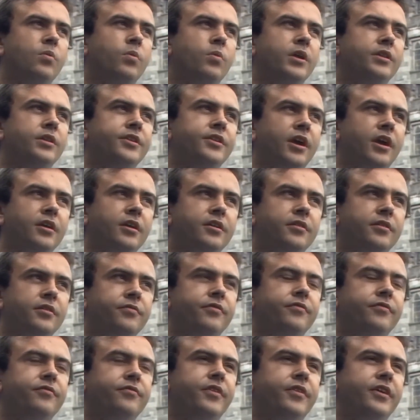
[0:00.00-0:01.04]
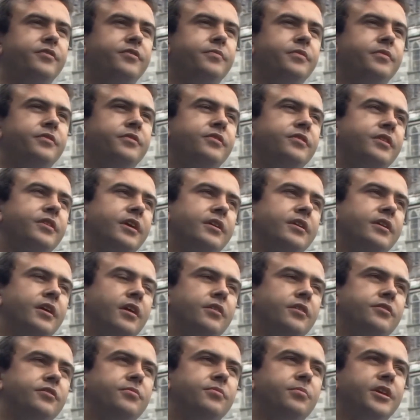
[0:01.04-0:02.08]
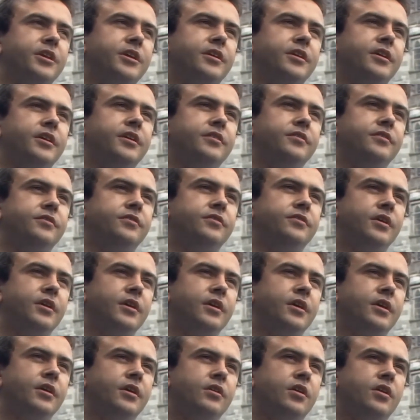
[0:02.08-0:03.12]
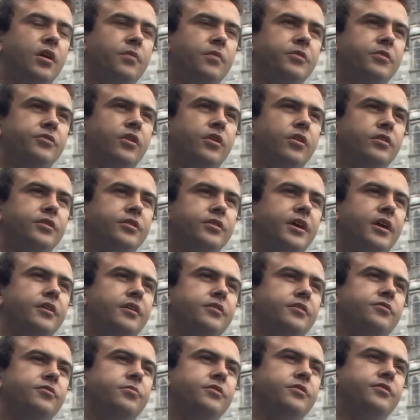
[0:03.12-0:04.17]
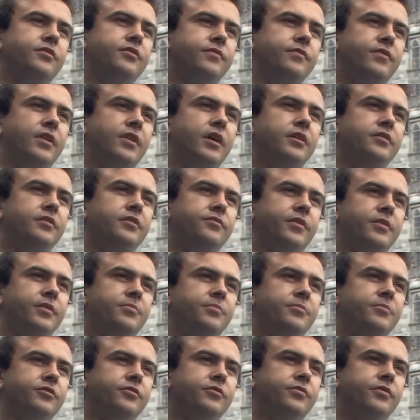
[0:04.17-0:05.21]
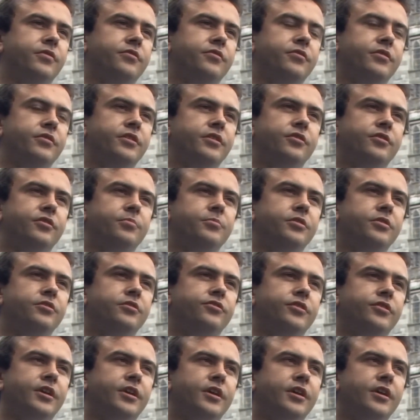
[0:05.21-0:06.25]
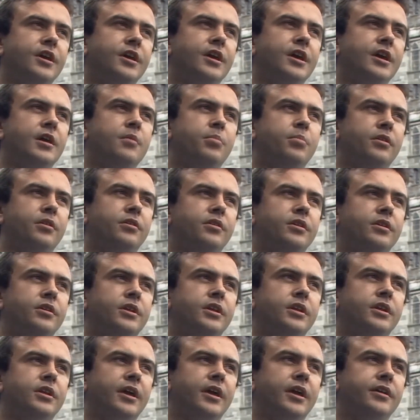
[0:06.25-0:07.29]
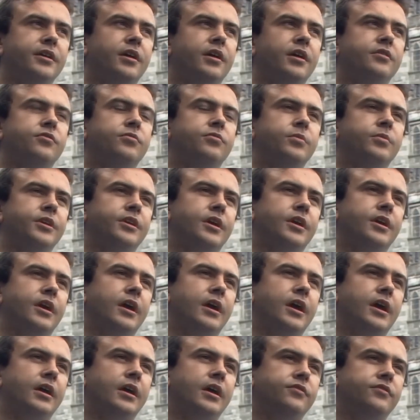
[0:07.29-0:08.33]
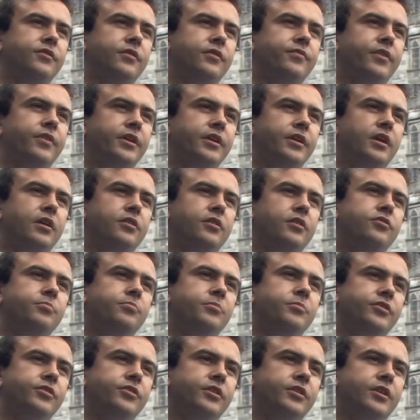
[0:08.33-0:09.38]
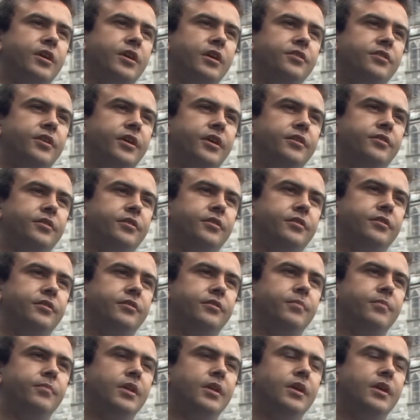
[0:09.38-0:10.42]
Well, they are different festivals in that Arts Week covers all the arts, whereas the Fleadh is very much for traditional music. But Kilkenny Arts Week has a very large music content in it.